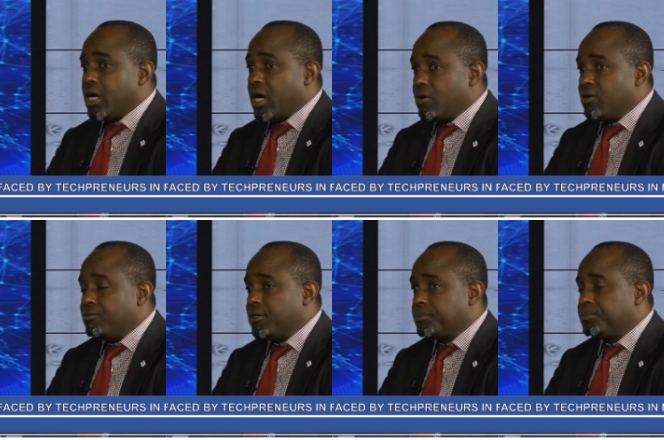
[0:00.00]

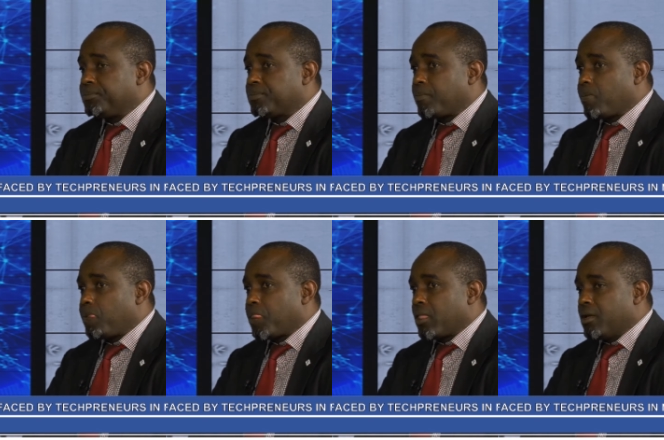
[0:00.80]
However,
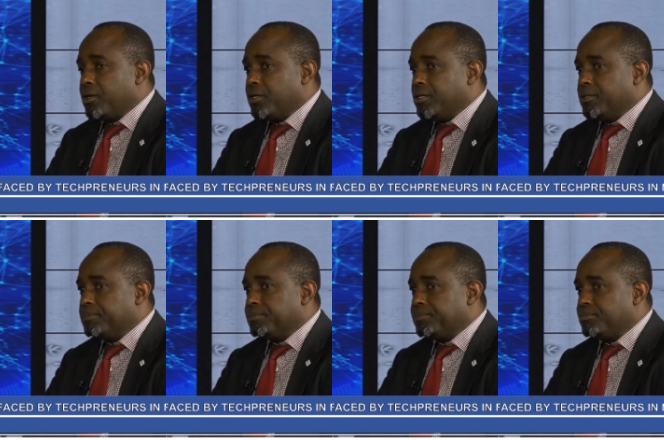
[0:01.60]
the
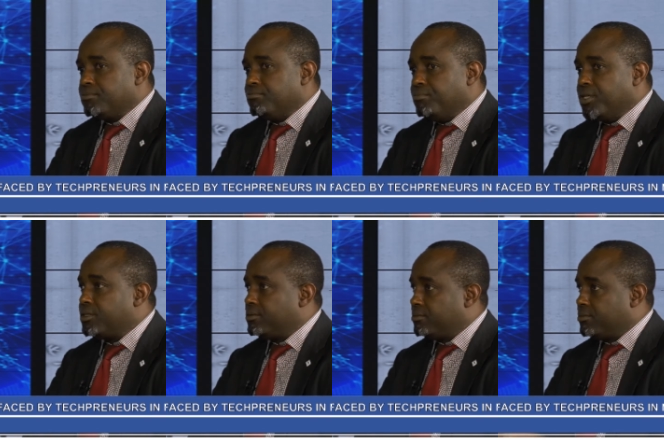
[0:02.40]
big
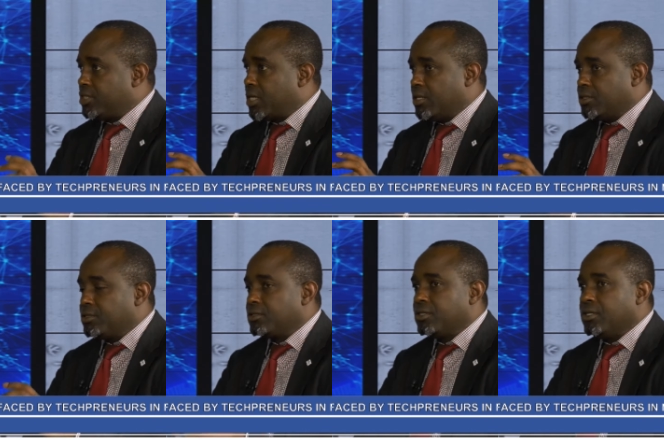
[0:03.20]

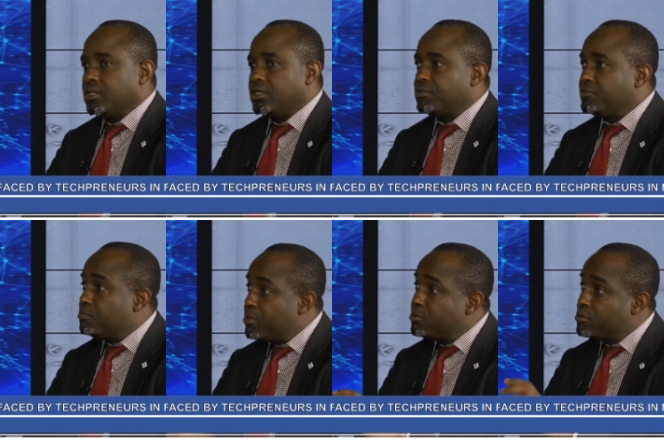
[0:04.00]
challenge is for
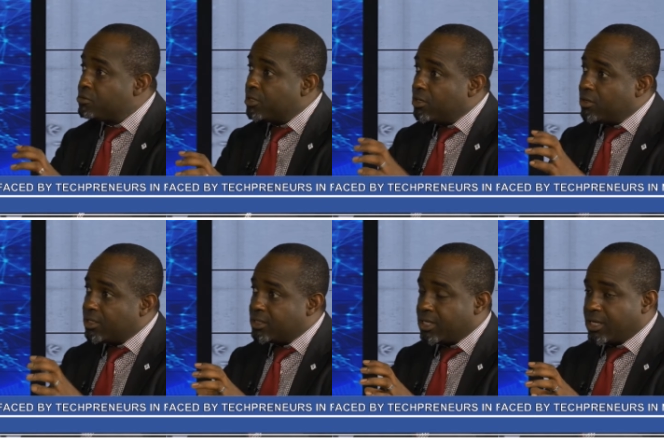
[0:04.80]
people to really
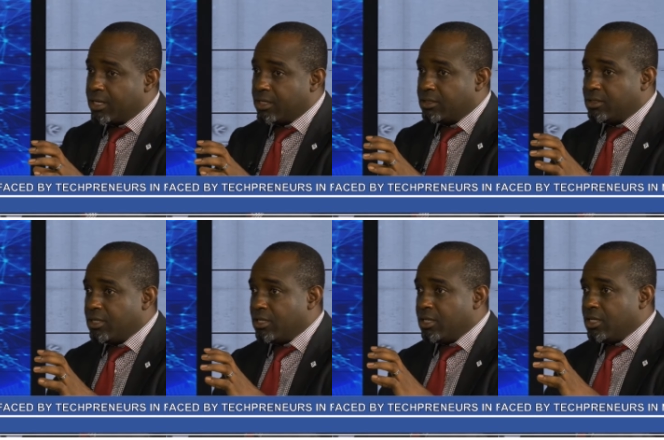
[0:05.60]
understand that
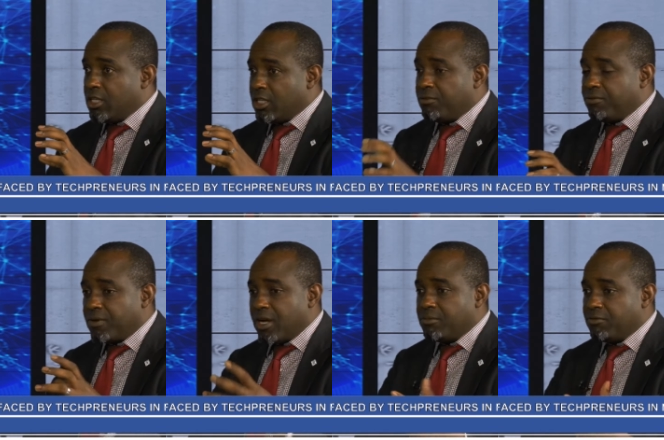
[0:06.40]
if
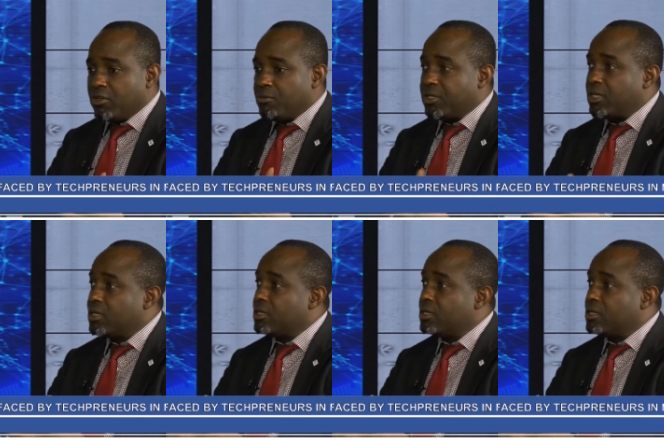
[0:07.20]
I'm developing an